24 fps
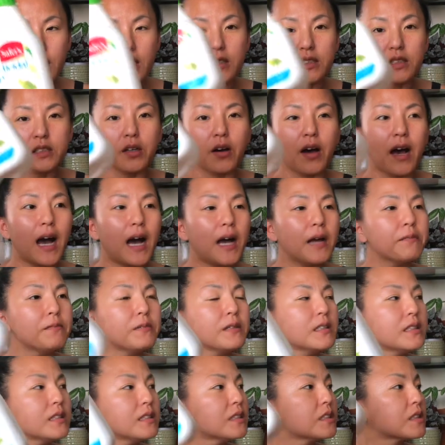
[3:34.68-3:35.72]
So I've
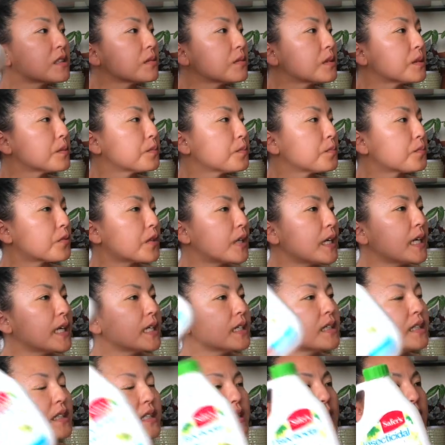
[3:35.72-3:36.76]
been
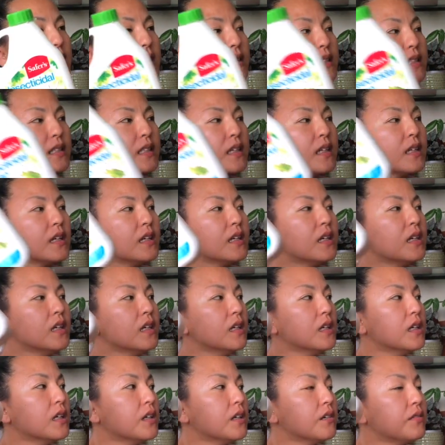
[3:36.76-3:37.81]
spraying this
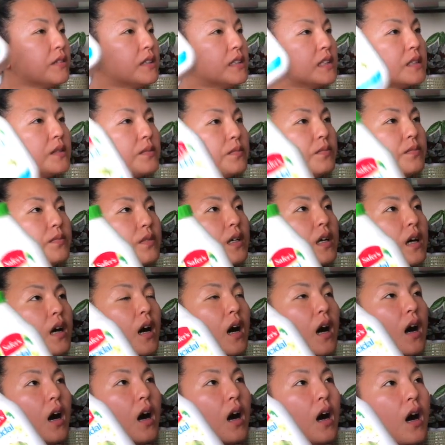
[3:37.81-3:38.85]
with
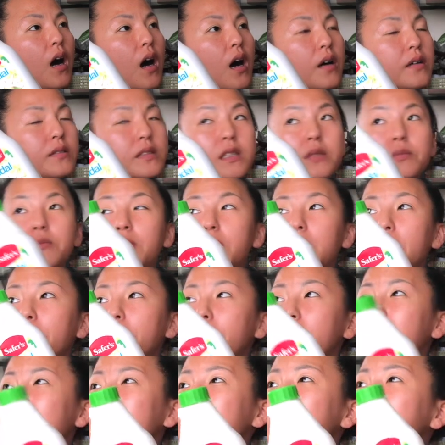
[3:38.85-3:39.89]
some of my
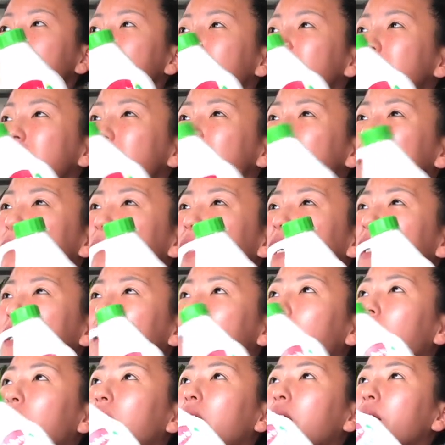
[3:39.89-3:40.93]
plants, especially my
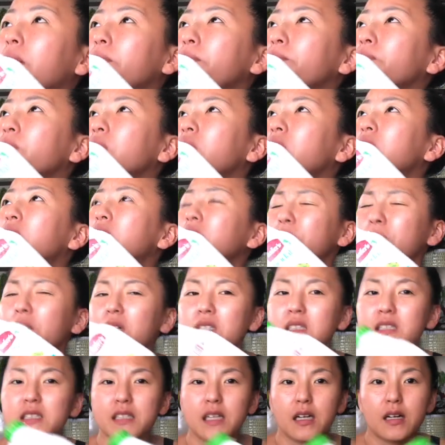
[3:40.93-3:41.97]

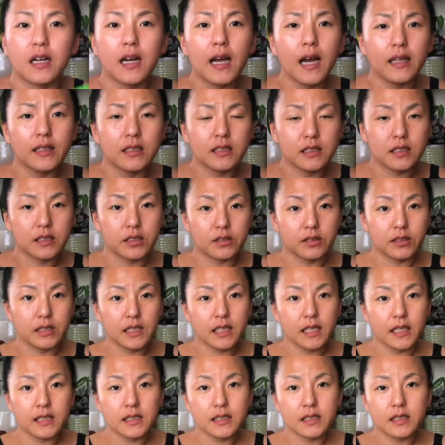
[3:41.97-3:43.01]
Monstera
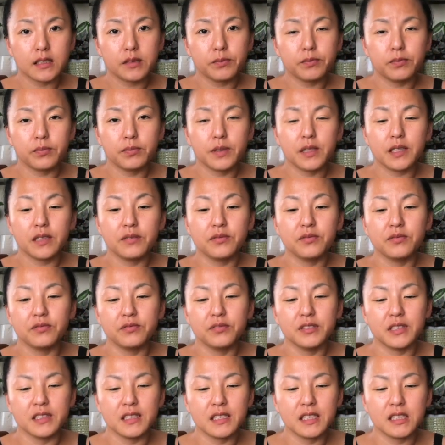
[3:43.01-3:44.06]
Adansonii has
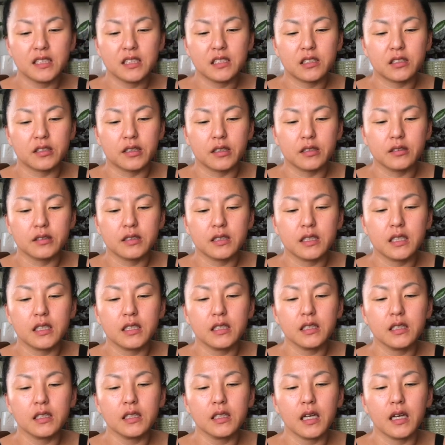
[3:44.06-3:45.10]
been really
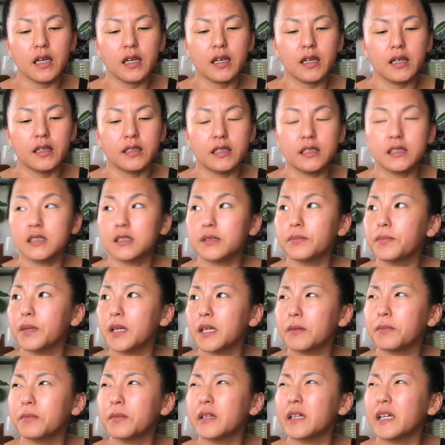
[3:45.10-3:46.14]
struggling, and it's a
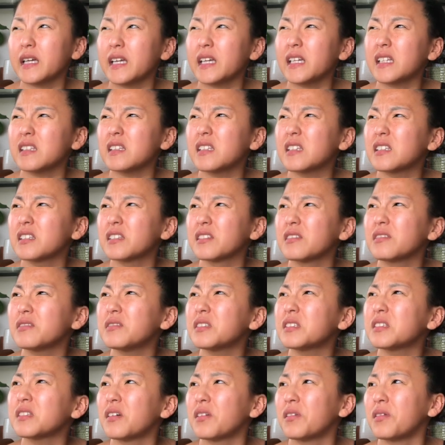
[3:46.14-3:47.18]
big plant too,
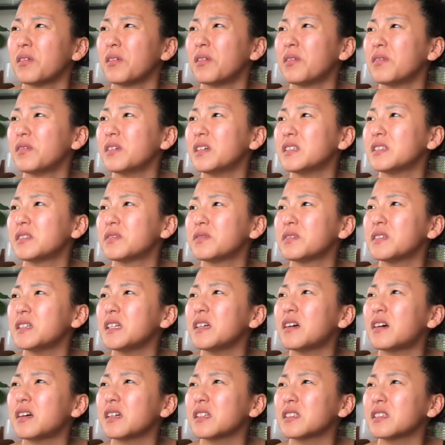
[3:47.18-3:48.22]
so it's really
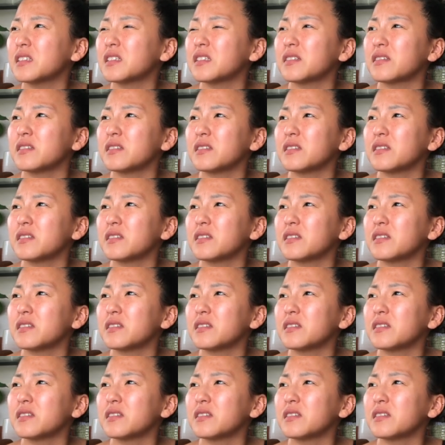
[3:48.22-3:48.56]
hard to